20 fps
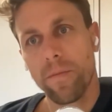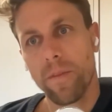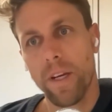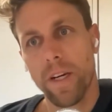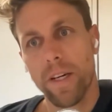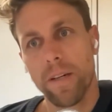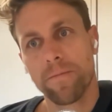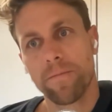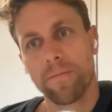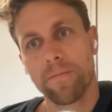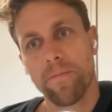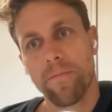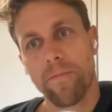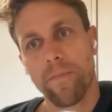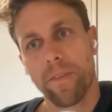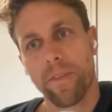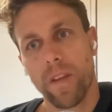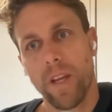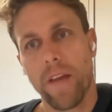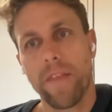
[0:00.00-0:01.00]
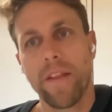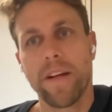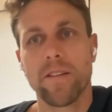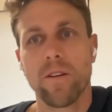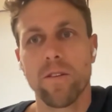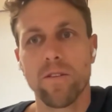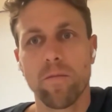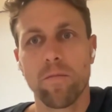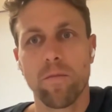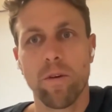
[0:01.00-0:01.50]
Yeah. And that's
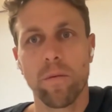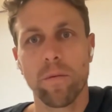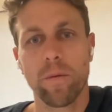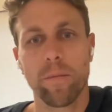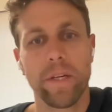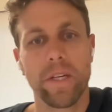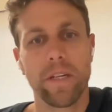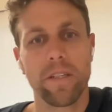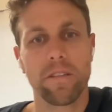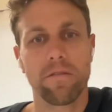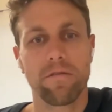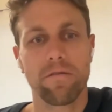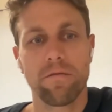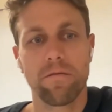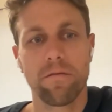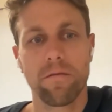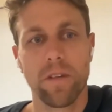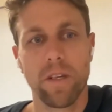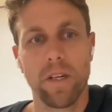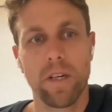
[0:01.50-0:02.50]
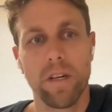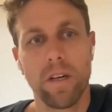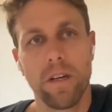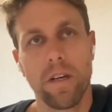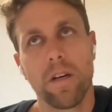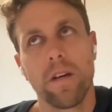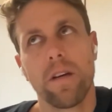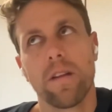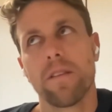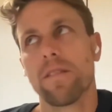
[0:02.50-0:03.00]
also probably because of
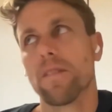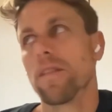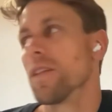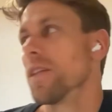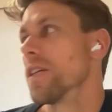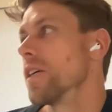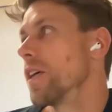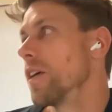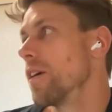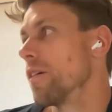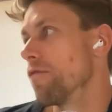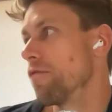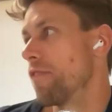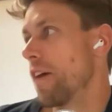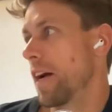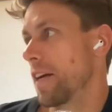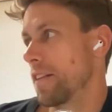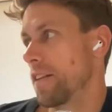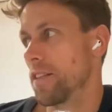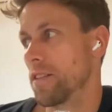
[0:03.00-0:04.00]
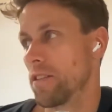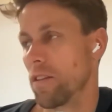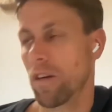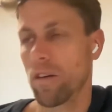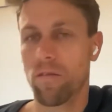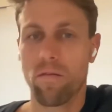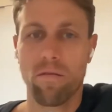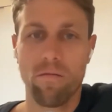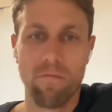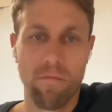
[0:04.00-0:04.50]
the fact that it's not
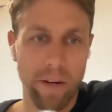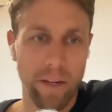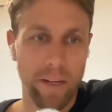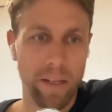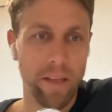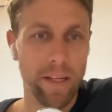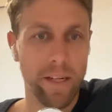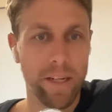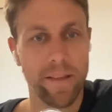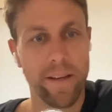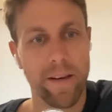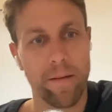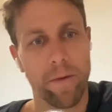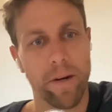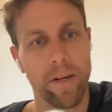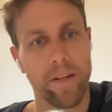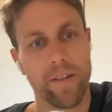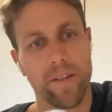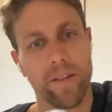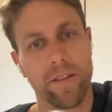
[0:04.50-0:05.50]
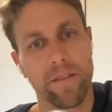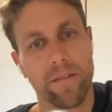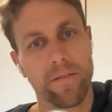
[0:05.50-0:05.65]
regulated that much.